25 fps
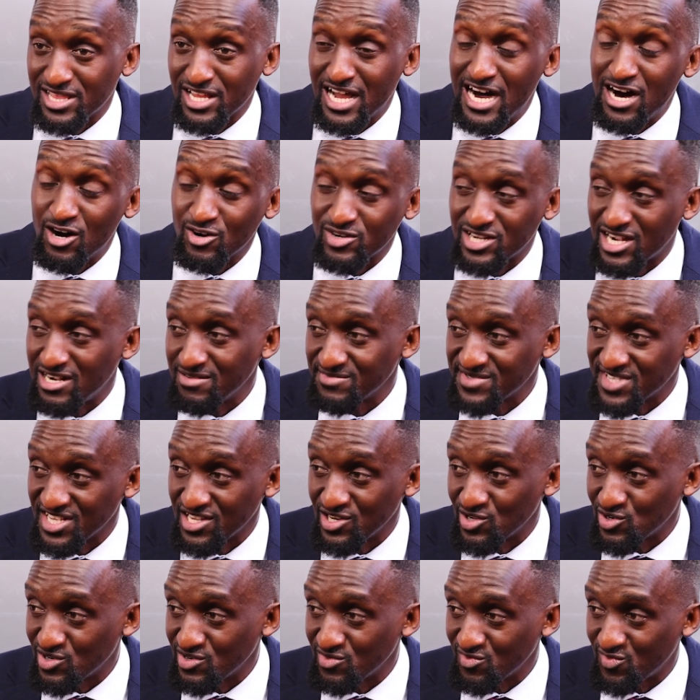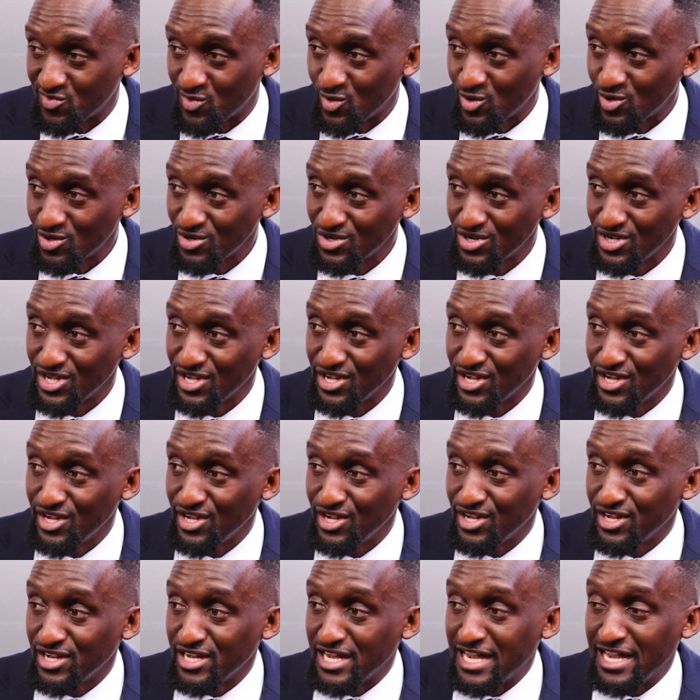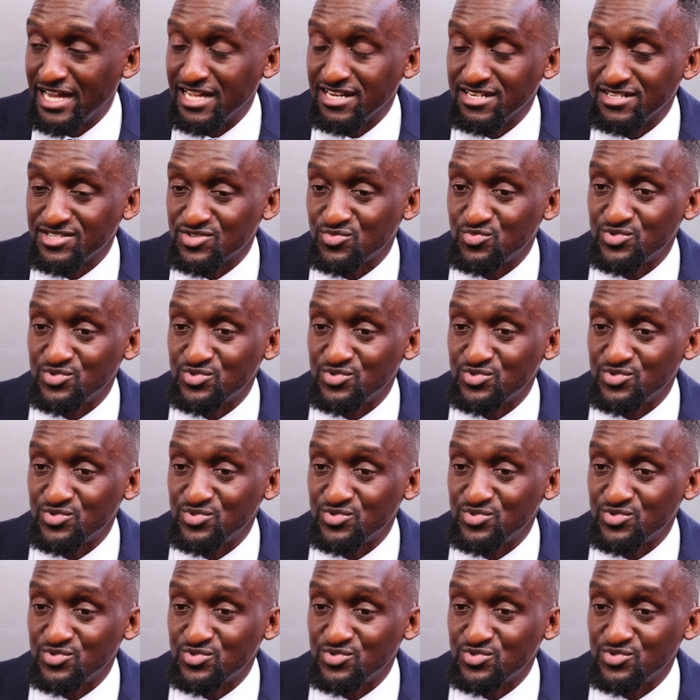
outcomes they're looking for, and